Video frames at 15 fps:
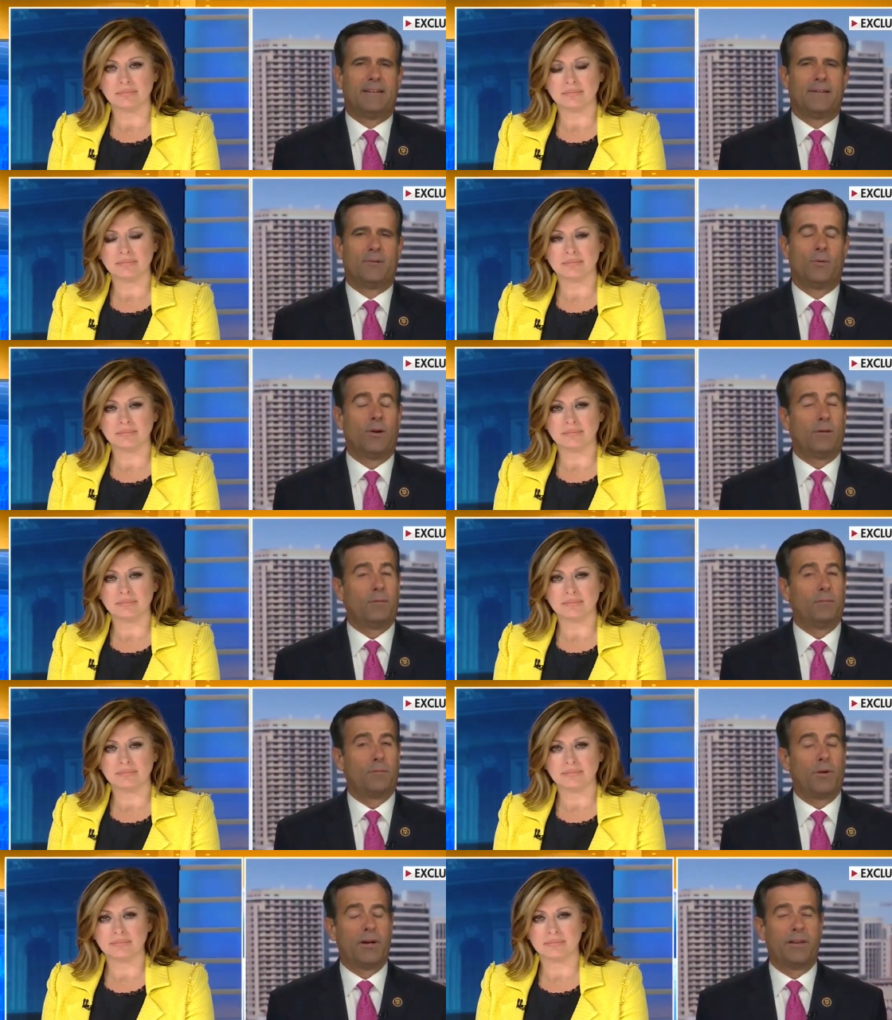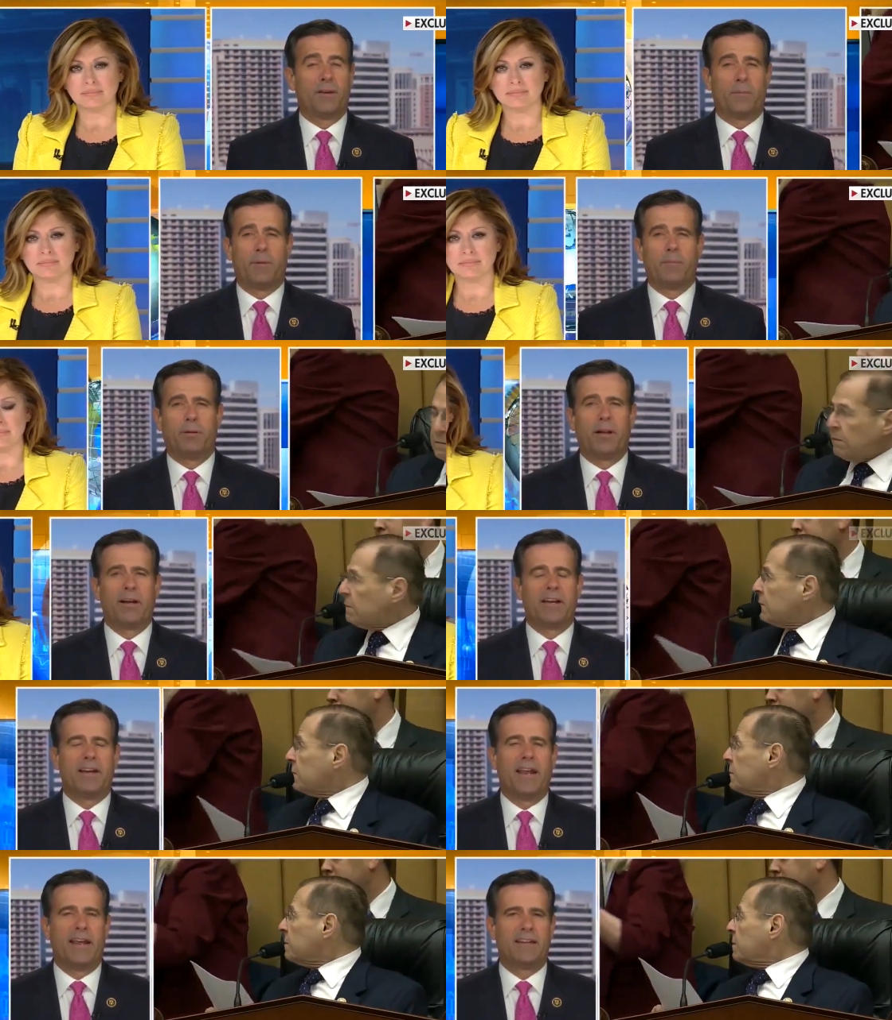Speaker 1: Well, Maria, there have been
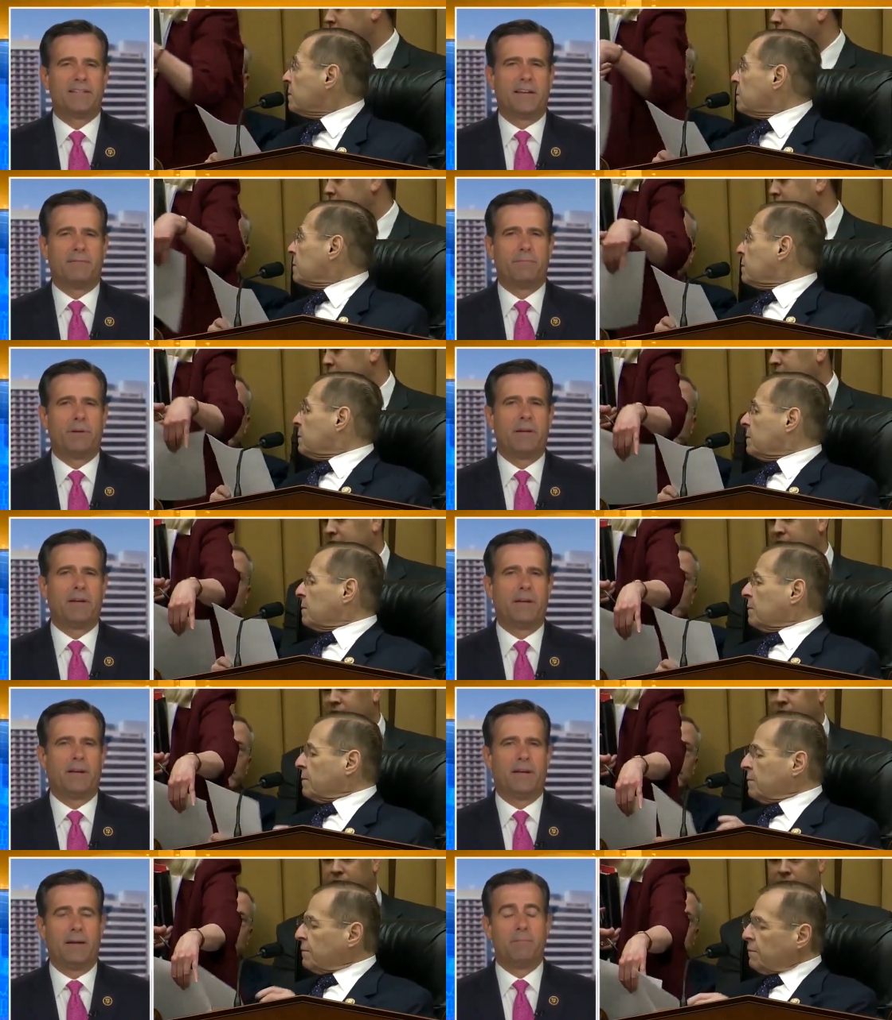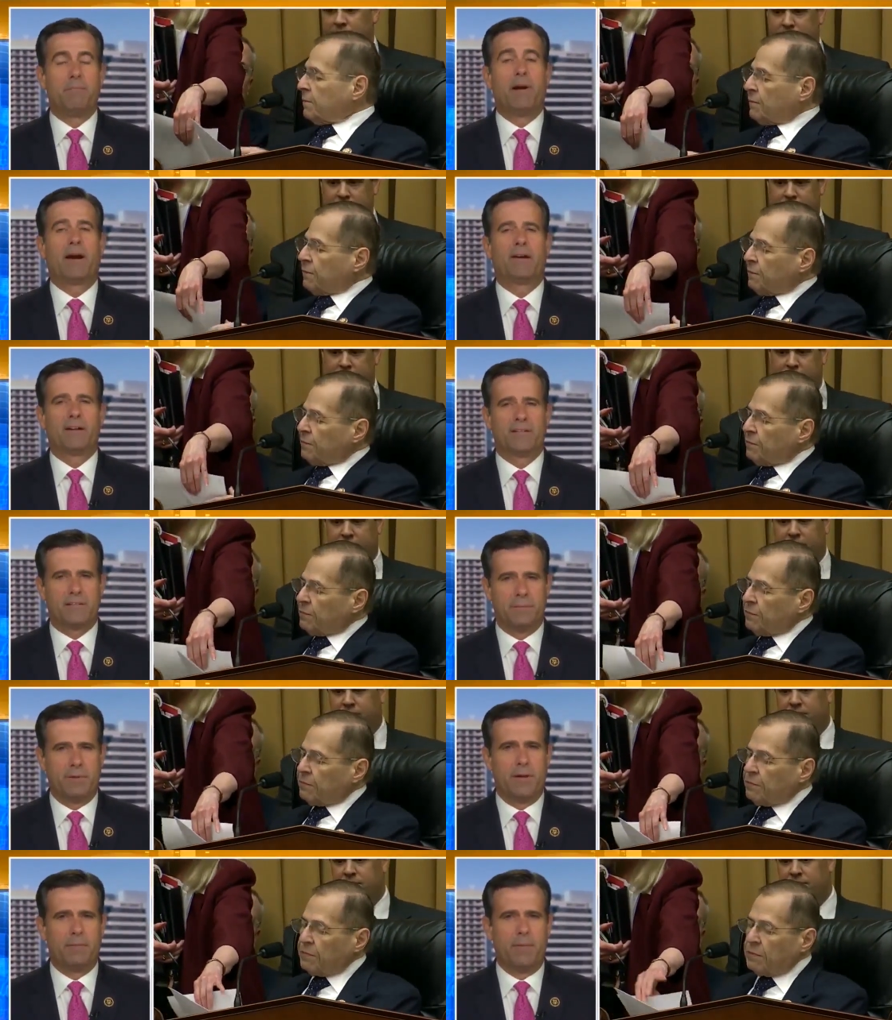plenty of days I've been uh, embarrassed
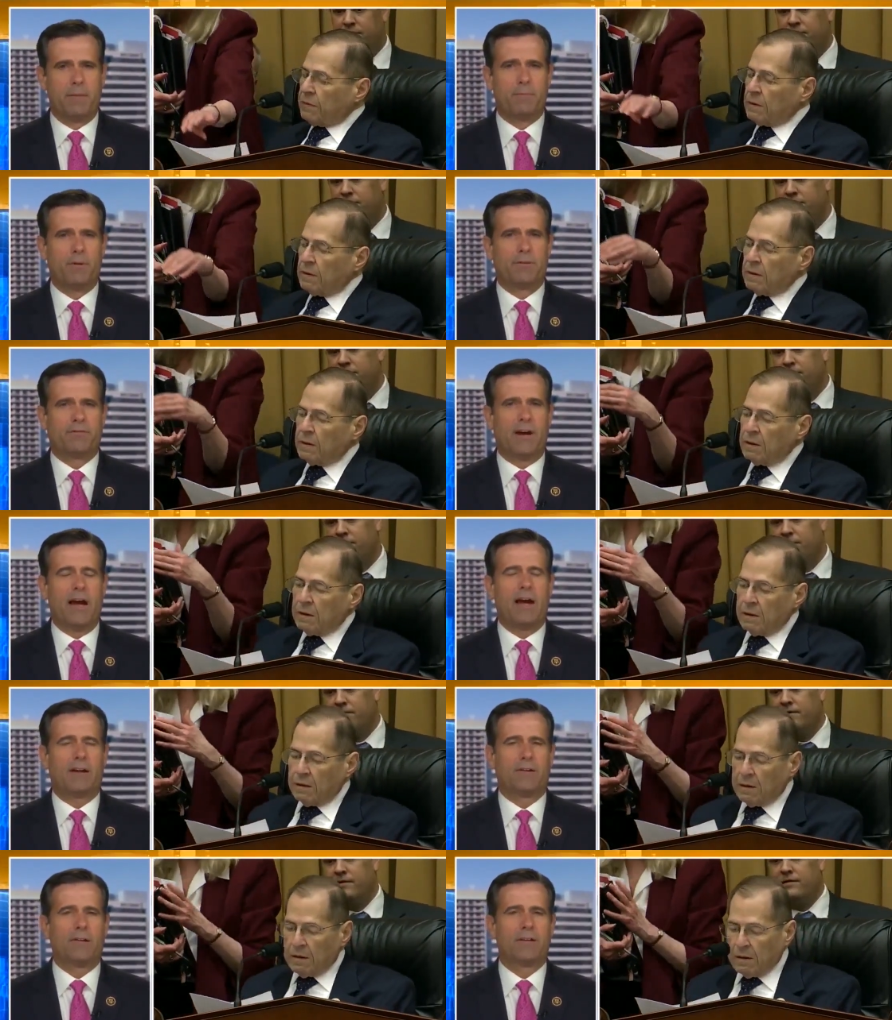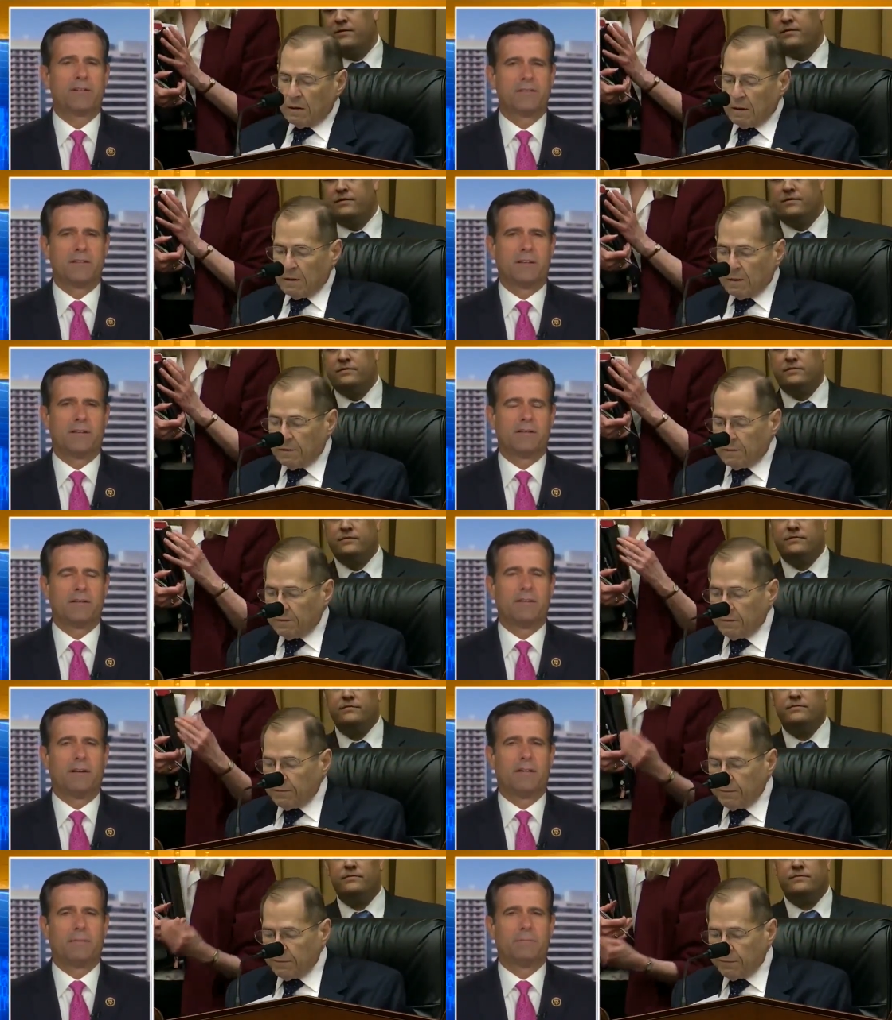to be a member of Congress uh, uh,